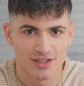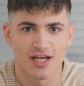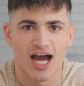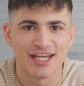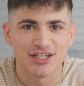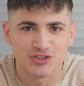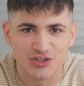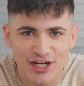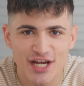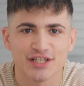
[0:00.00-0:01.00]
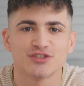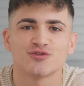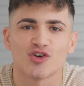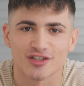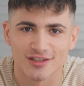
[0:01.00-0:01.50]
I grade
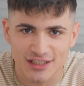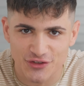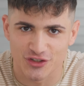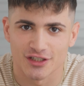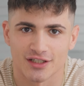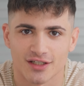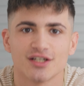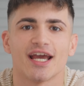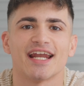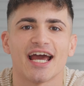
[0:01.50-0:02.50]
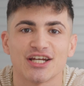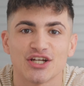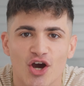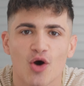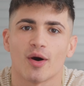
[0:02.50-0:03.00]
for a living, and I
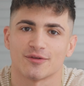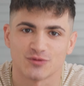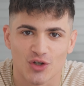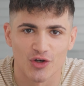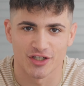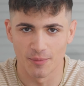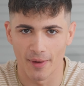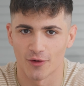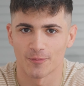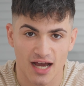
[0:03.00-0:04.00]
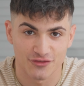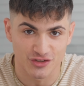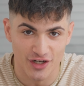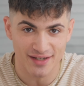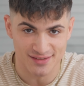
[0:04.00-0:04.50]
know what I'm talking about. I've
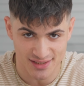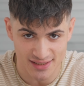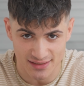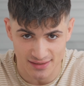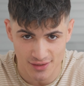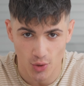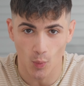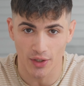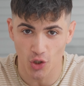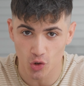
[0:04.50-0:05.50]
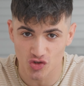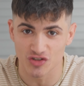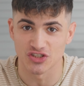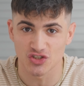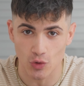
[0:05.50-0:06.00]
graded scenes with node
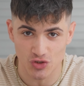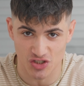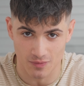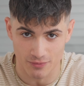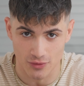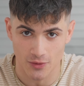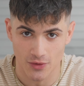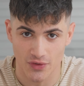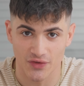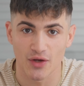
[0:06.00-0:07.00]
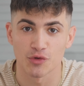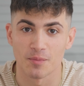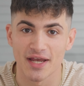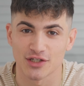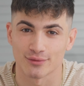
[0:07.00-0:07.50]
trees so simple that they would
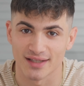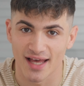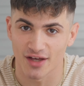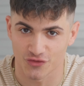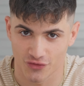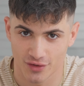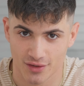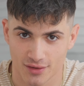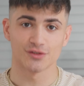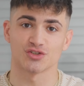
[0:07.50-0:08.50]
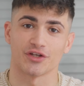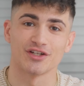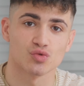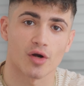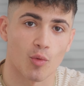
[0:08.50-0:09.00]
make you laugh. So
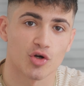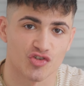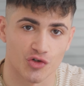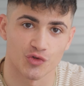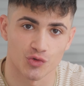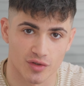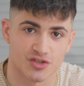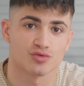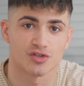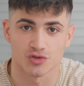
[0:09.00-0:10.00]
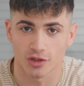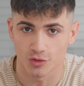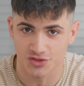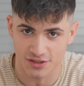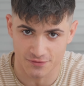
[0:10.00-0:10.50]
here's what I want you to do as soon as you
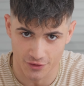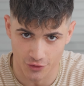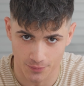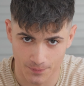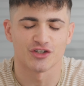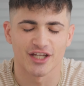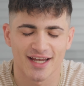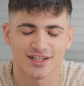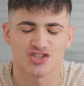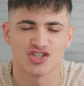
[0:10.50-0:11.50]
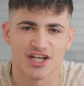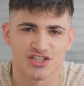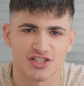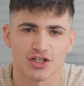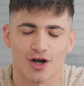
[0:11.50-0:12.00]
close this video. Forget
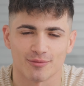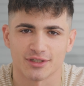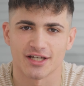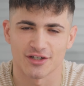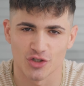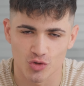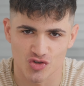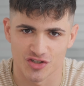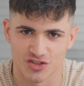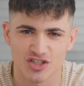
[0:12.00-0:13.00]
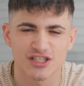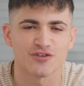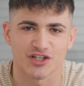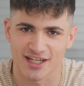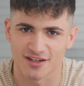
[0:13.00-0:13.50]
chasing complicated node trees. Just
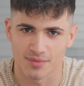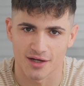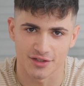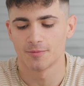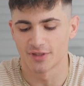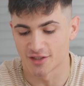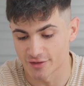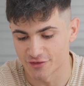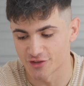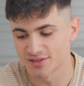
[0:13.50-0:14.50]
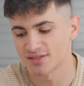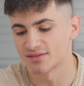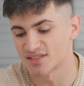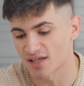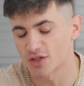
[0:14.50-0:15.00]
forget about it. Pick a reference,
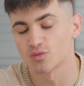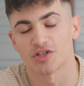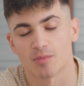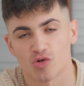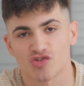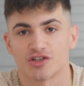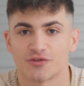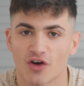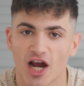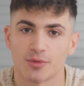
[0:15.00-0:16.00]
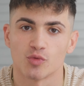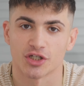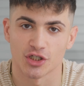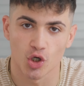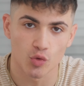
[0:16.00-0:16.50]
decide what emotion or vibe you want to go